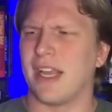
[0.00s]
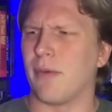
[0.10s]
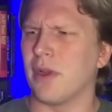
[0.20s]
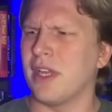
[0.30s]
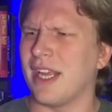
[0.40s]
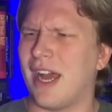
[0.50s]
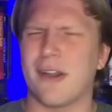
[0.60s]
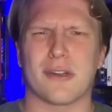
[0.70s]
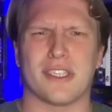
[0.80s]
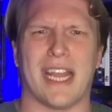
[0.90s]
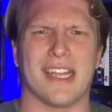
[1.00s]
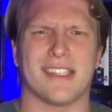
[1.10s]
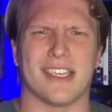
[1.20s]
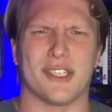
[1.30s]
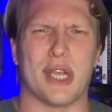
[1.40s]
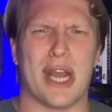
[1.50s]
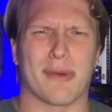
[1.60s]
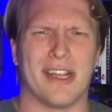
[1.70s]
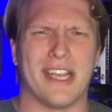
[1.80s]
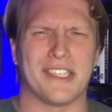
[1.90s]
He really understands this
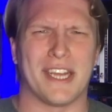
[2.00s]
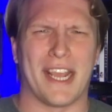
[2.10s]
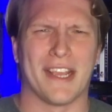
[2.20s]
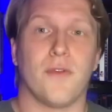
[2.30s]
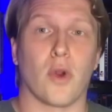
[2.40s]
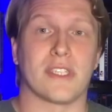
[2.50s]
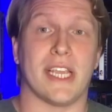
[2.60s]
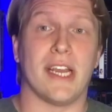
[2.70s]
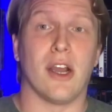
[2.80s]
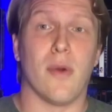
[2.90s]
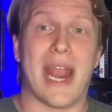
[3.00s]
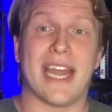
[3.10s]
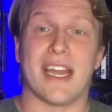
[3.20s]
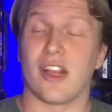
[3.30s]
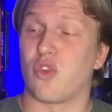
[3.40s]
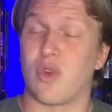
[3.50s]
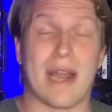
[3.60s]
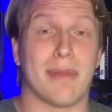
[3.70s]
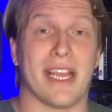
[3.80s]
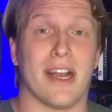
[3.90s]
genre, doesn't he? 1408, an
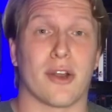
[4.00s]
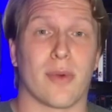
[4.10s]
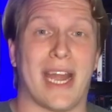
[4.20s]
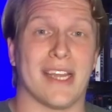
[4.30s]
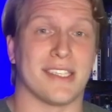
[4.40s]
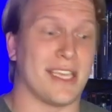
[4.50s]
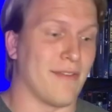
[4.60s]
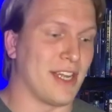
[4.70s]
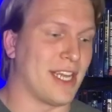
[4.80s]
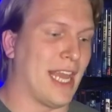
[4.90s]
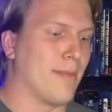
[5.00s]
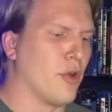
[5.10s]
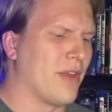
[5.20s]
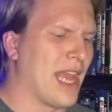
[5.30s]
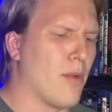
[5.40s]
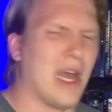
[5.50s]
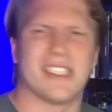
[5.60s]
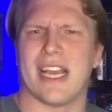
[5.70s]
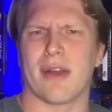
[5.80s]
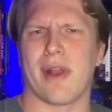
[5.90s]
incredibly underrated Stephen King movie. I
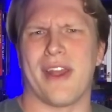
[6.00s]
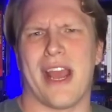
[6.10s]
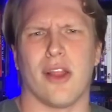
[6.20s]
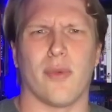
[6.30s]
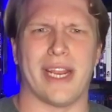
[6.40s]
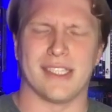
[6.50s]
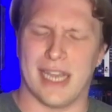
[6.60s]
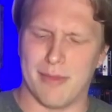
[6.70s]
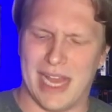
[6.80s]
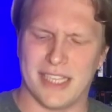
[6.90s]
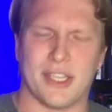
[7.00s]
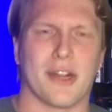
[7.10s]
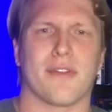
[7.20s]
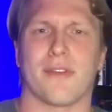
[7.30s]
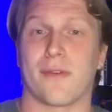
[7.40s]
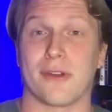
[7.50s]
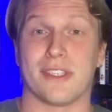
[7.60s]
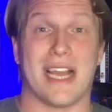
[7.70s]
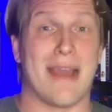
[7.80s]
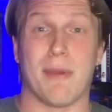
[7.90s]
watched that around Halloween time last year for the
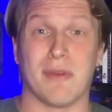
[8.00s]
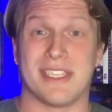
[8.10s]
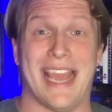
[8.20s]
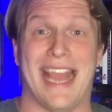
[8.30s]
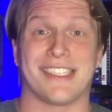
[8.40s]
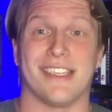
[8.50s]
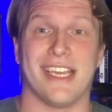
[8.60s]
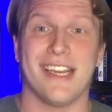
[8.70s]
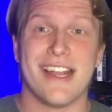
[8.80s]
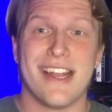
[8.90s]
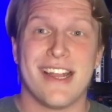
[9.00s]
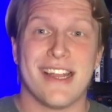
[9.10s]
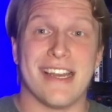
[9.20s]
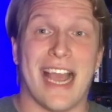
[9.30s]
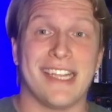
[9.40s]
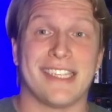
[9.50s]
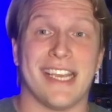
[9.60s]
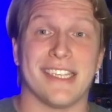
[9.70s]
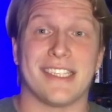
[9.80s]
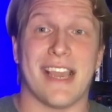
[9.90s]
first time. It was excellent.
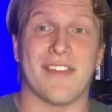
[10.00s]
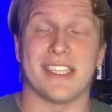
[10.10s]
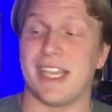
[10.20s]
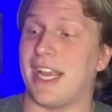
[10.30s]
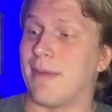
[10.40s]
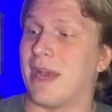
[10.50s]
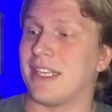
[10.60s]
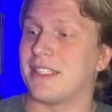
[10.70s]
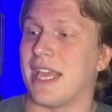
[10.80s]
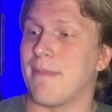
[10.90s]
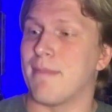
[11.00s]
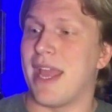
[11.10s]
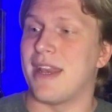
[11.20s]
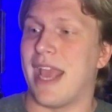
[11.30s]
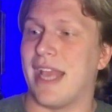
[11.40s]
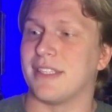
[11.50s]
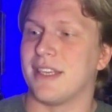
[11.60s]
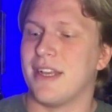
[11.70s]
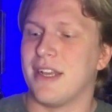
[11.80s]
1917 by Sam Mendes.